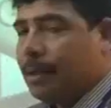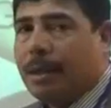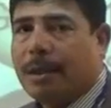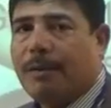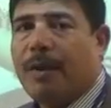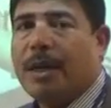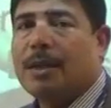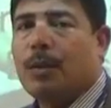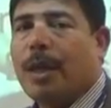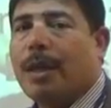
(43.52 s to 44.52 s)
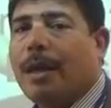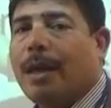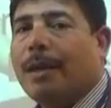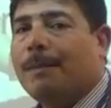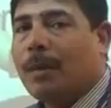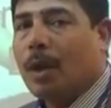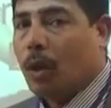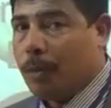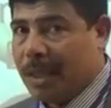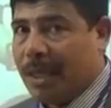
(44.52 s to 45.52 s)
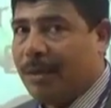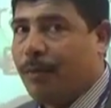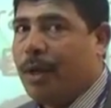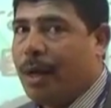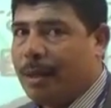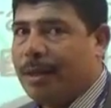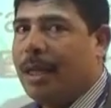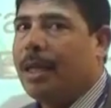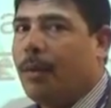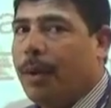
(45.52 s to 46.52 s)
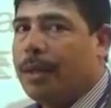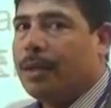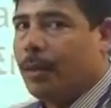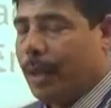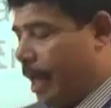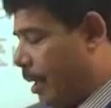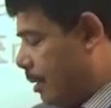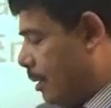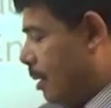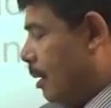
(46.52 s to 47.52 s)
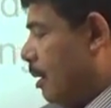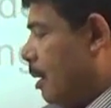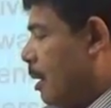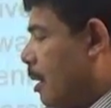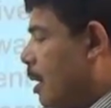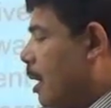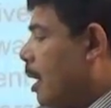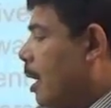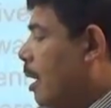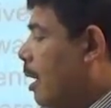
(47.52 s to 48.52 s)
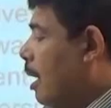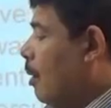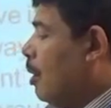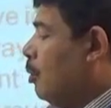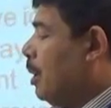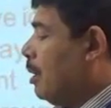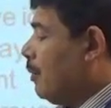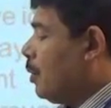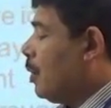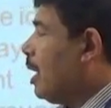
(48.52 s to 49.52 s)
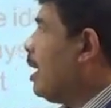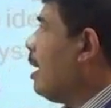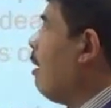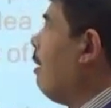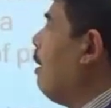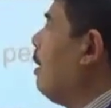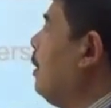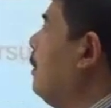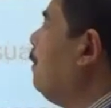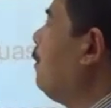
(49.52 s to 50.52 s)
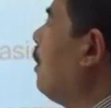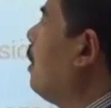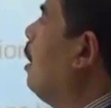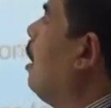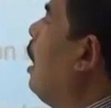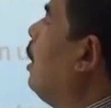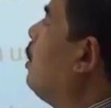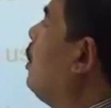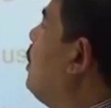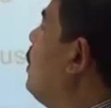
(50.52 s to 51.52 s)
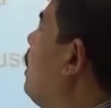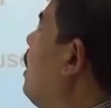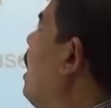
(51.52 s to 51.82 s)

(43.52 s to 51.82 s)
start first with the objective we are dealing with today. Our objectives today are introduce